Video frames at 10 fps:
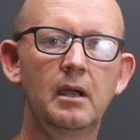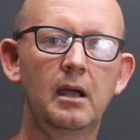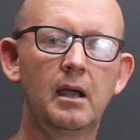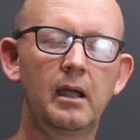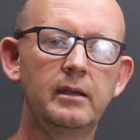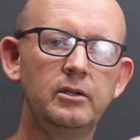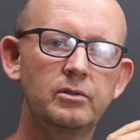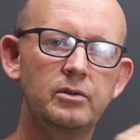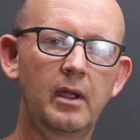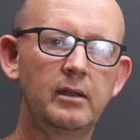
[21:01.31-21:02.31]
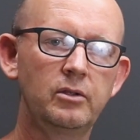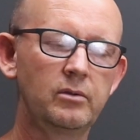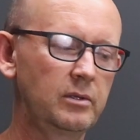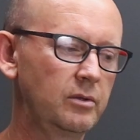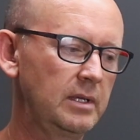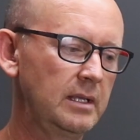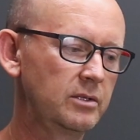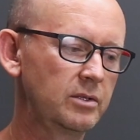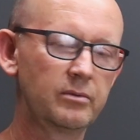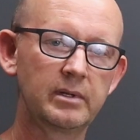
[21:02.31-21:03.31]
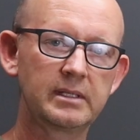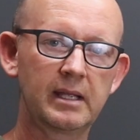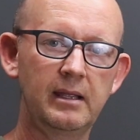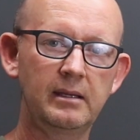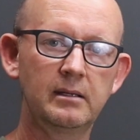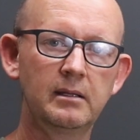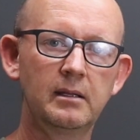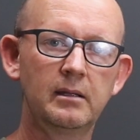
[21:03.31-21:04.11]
and you need to retain